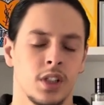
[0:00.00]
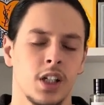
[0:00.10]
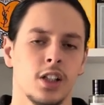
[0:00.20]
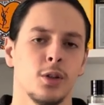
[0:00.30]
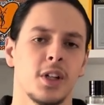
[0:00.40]

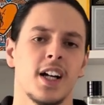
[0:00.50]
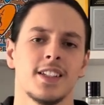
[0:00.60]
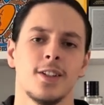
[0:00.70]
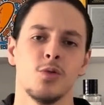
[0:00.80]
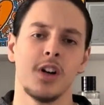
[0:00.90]
Hello
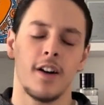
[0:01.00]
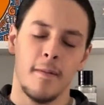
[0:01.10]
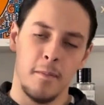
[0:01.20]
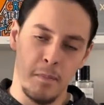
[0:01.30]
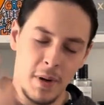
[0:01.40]
guys and
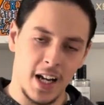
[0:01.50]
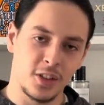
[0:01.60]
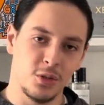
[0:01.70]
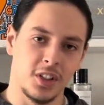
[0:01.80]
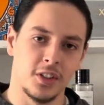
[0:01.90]
welcome
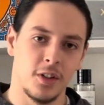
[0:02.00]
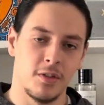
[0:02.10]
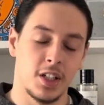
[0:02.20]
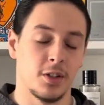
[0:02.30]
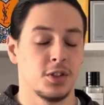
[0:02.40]
back to another
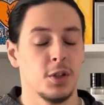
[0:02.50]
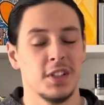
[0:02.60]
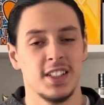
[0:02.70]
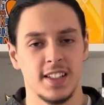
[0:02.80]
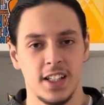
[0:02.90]
video. So
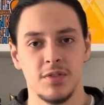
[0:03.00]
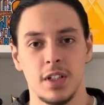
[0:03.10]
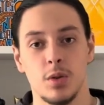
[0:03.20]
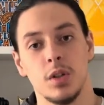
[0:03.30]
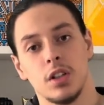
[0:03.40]
in today's
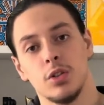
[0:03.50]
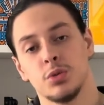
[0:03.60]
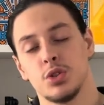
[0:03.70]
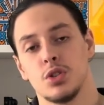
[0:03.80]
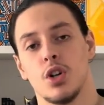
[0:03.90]
video we're
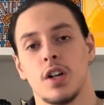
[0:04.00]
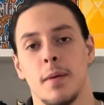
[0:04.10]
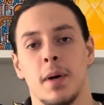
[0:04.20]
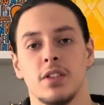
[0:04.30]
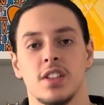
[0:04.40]
going to talk
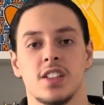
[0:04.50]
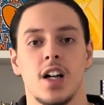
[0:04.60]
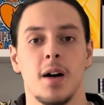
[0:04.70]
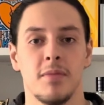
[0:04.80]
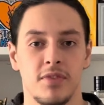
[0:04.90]
about the
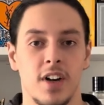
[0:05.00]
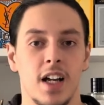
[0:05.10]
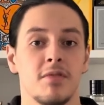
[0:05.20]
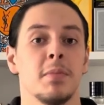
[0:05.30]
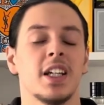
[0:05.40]
top
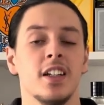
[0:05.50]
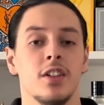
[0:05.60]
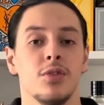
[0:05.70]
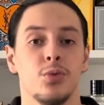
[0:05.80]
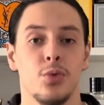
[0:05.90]
5
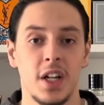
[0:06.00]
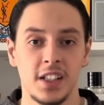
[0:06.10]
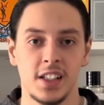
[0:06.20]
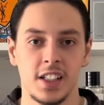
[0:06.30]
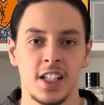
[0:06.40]
beginner
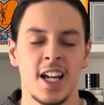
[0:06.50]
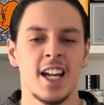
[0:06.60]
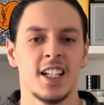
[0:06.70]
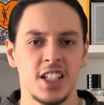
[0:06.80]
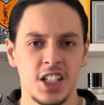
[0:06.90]
friendly
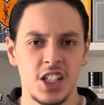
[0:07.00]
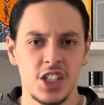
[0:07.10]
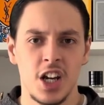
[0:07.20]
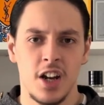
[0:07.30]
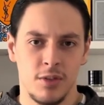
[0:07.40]

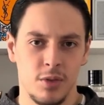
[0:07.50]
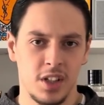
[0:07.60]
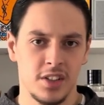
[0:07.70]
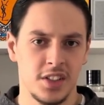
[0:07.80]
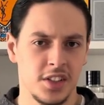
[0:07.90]
niche
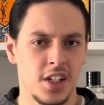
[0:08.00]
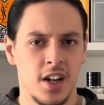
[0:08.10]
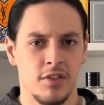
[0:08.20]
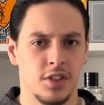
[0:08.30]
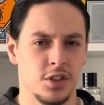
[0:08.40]
fragrances
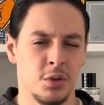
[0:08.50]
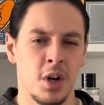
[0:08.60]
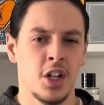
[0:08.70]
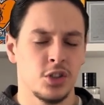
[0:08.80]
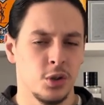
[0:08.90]
for you.
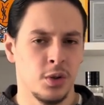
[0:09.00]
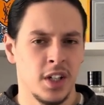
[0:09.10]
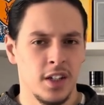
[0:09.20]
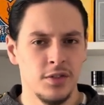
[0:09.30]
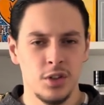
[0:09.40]
So
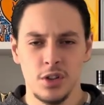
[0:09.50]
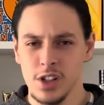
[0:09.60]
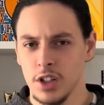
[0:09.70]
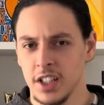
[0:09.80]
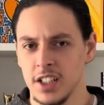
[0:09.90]
if you're
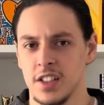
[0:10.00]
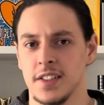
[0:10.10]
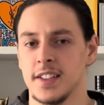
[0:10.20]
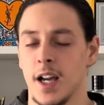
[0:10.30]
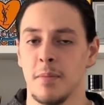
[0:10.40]
looking to
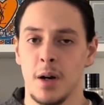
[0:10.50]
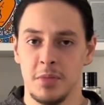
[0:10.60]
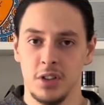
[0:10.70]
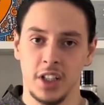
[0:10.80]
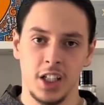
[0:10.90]
step
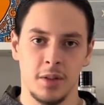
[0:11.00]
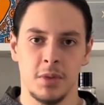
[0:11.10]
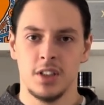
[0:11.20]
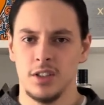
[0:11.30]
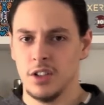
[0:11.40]
up your game,
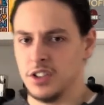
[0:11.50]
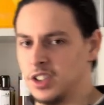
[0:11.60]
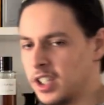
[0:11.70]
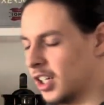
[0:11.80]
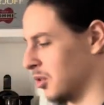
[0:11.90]
you're
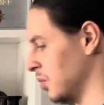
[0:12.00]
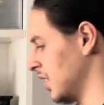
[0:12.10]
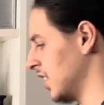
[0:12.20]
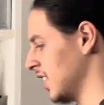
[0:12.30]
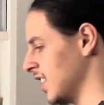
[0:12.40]
done
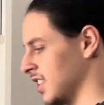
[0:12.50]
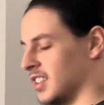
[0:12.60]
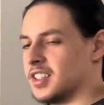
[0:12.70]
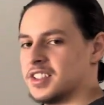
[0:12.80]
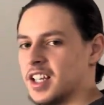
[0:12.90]
with these
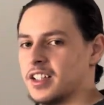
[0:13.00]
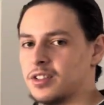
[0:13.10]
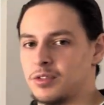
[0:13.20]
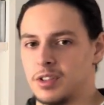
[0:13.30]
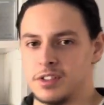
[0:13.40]

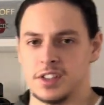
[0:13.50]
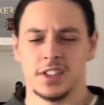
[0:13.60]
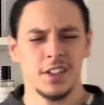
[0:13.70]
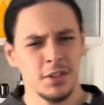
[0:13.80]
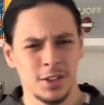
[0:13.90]
designer
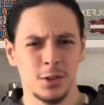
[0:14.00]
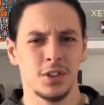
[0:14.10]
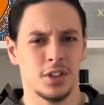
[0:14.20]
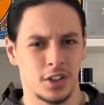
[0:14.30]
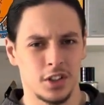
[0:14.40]
fragrances, even though
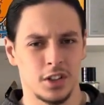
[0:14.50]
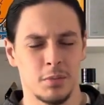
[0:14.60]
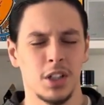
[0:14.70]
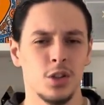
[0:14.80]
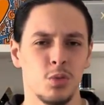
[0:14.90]
they're good,
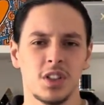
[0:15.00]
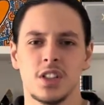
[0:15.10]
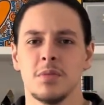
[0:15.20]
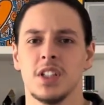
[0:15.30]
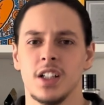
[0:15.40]
but you want
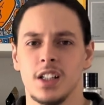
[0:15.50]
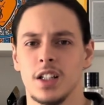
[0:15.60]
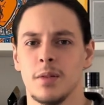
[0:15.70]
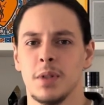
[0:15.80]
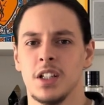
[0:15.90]
something a
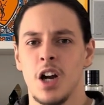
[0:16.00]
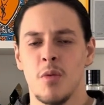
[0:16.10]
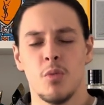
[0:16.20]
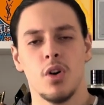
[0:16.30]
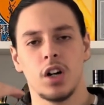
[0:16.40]
little bit
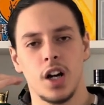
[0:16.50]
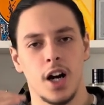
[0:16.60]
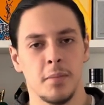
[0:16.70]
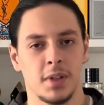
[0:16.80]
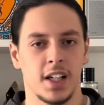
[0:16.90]
more
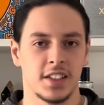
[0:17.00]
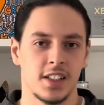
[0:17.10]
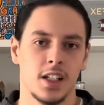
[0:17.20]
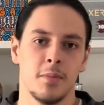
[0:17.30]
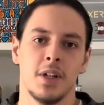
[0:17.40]
complex,
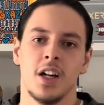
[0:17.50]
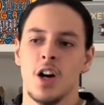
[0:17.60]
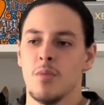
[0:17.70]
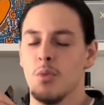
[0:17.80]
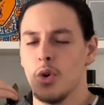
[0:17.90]
a little bit
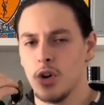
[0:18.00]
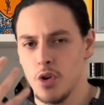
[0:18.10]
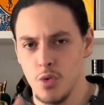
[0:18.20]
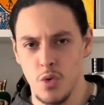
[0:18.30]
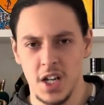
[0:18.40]
more
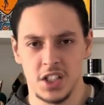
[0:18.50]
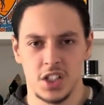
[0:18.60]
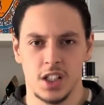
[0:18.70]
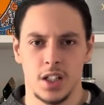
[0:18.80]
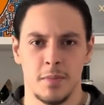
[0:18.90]

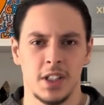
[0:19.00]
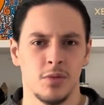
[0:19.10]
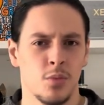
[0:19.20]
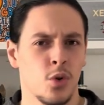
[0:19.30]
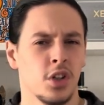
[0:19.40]
rich, a little
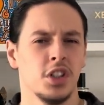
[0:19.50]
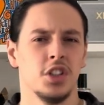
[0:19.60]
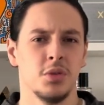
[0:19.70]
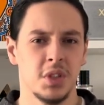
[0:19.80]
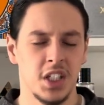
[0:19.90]
bit more
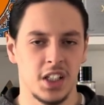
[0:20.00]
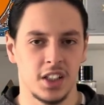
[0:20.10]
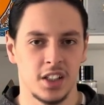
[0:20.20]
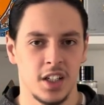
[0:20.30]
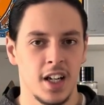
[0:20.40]

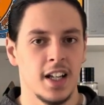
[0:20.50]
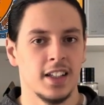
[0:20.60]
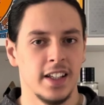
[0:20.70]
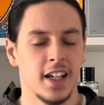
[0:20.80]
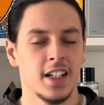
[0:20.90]
unique,
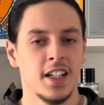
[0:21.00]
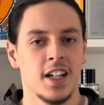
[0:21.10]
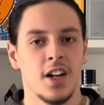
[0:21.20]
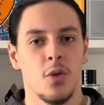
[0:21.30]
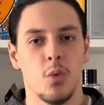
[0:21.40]
then
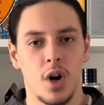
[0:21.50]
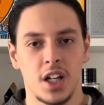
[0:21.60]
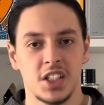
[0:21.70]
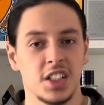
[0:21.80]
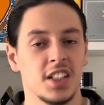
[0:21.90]

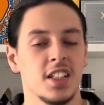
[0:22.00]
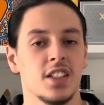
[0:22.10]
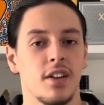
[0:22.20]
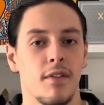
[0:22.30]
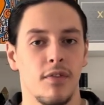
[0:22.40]
watch
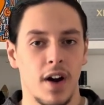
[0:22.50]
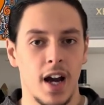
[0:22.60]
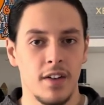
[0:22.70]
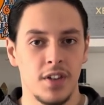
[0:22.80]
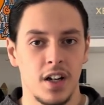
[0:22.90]
these
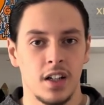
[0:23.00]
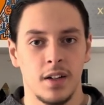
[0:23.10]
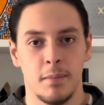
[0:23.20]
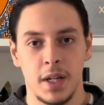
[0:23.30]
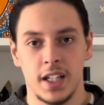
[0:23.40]
5
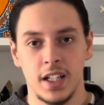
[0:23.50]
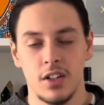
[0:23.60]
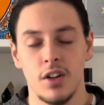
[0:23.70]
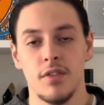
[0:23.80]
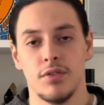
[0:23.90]

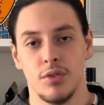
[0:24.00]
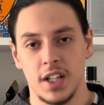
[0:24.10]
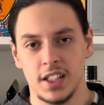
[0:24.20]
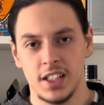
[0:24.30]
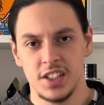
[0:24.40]
beginner
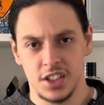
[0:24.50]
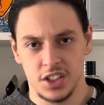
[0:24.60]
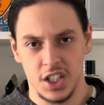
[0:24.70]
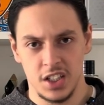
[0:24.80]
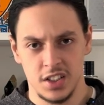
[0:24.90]
friendly
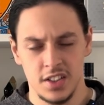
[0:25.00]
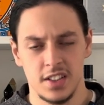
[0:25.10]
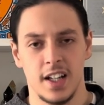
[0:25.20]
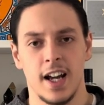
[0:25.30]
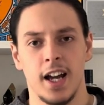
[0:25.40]
suggestions
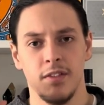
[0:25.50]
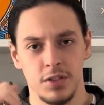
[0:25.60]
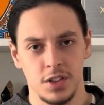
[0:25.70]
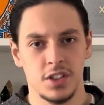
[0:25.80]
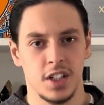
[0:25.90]
that I have
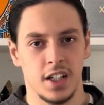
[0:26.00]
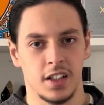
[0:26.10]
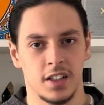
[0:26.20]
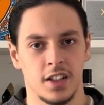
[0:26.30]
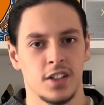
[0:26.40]
for you
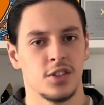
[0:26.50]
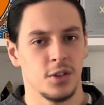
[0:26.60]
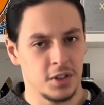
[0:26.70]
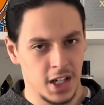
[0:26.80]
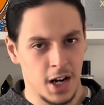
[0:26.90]
today.
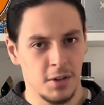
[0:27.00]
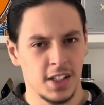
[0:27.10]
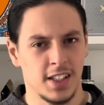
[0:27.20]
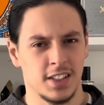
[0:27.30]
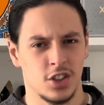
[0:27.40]
So now
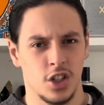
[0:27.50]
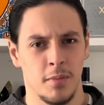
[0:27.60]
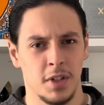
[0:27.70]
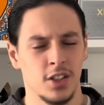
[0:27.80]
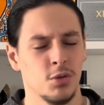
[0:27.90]
let's
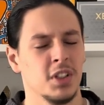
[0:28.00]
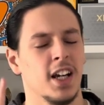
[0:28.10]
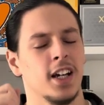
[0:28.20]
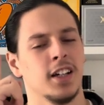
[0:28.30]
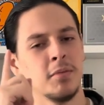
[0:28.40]
jump into it.
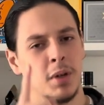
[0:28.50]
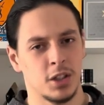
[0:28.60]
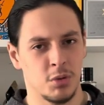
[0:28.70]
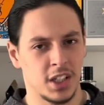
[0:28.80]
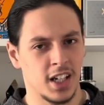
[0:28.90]
And by
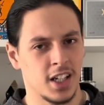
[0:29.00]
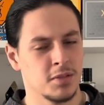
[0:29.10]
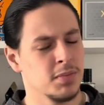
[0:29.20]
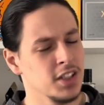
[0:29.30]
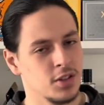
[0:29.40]
the way
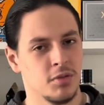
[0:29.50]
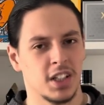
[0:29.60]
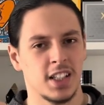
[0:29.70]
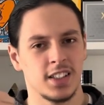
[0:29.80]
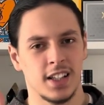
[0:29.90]
guys, please don't
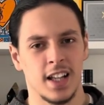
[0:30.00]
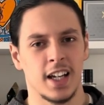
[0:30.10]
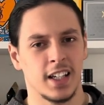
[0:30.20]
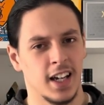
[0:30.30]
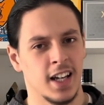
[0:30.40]
forget to
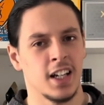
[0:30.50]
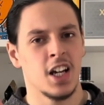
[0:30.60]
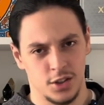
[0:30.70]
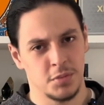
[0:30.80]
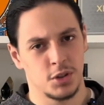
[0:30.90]
like and
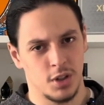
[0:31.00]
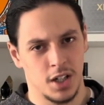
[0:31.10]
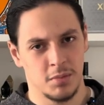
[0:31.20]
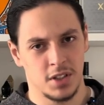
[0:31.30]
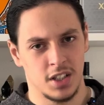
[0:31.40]

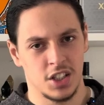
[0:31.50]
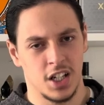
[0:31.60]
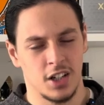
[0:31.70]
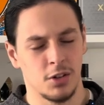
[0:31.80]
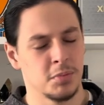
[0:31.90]
subscribe to the
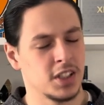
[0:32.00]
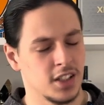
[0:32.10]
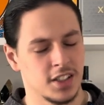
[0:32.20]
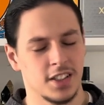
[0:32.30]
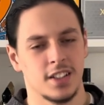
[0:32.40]
channel
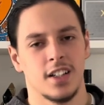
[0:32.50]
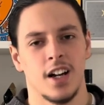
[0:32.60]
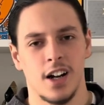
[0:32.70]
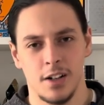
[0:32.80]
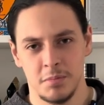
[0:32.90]
because it's
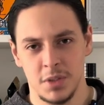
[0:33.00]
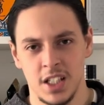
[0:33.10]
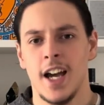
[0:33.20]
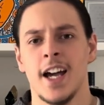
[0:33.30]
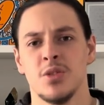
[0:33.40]
gonna help
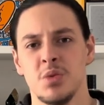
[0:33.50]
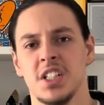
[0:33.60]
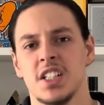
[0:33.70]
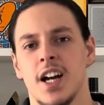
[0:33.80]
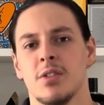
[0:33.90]
me and
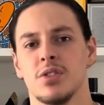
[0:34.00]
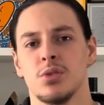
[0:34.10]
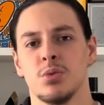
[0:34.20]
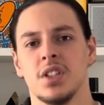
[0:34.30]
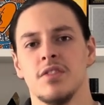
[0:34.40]
reach out
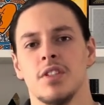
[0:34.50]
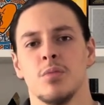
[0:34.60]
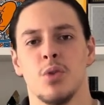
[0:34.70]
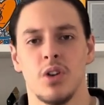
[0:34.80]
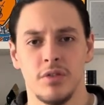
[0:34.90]
to
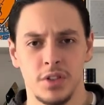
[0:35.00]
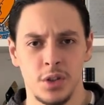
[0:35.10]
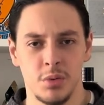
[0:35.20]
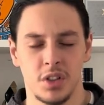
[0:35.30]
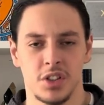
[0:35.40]
even more
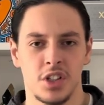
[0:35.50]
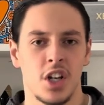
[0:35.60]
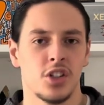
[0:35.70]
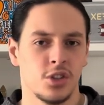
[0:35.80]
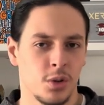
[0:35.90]
viewers
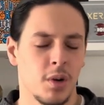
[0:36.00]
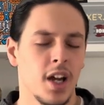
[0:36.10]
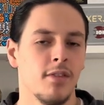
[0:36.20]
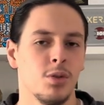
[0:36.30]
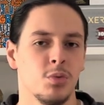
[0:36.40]
so
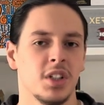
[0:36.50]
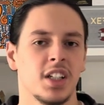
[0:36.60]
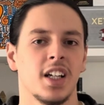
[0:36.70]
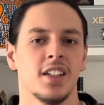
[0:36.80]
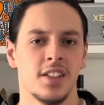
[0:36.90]
everyone
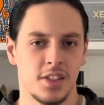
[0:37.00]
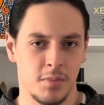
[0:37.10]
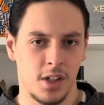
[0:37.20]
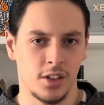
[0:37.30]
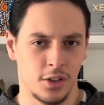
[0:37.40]
can
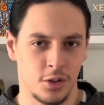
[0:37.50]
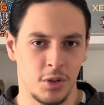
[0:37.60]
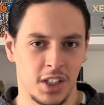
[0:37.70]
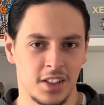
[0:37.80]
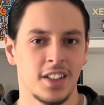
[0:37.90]
smell
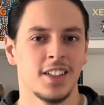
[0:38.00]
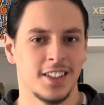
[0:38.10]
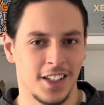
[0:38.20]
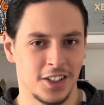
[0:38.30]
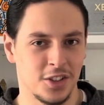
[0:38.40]
great.
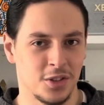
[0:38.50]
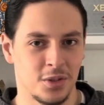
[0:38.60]
Thank you.